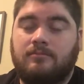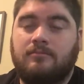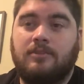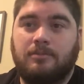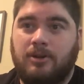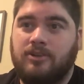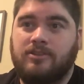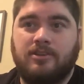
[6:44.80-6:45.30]

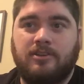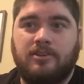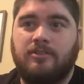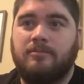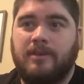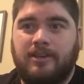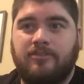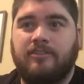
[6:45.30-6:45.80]
The person who
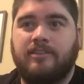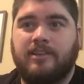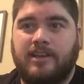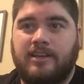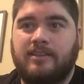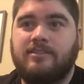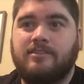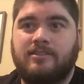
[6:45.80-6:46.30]
makes your
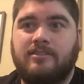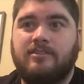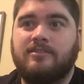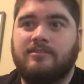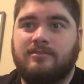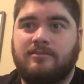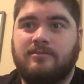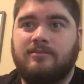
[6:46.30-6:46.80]
tests
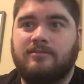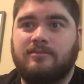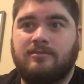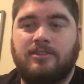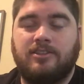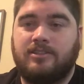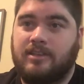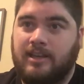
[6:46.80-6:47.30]

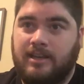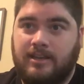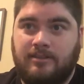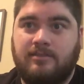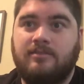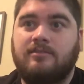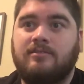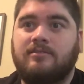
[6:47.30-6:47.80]
just said
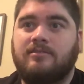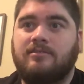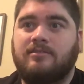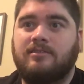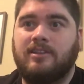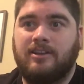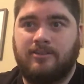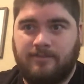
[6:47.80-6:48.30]

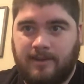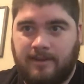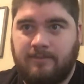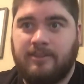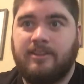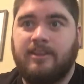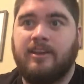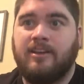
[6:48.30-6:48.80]
that his
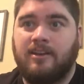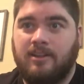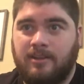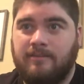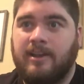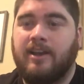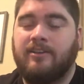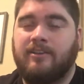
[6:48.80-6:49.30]
favorite thing in all
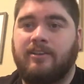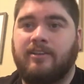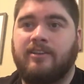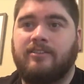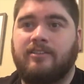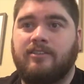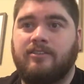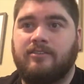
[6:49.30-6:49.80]
of
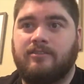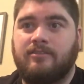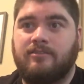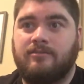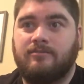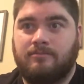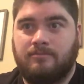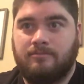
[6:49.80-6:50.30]
calculus is
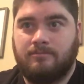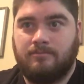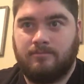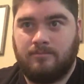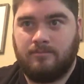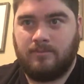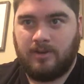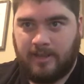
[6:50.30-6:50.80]

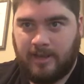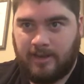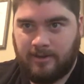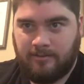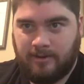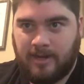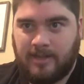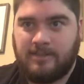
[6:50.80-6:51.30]

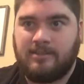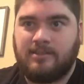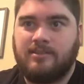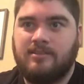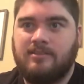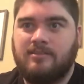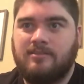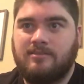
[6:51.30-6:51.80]
related rates
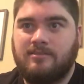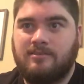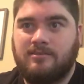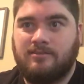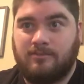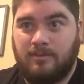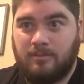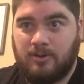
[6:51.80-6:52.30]

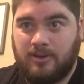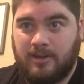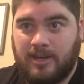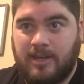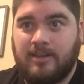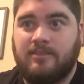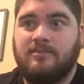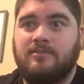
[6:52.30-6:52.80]

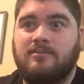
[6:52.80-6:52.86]
3.9.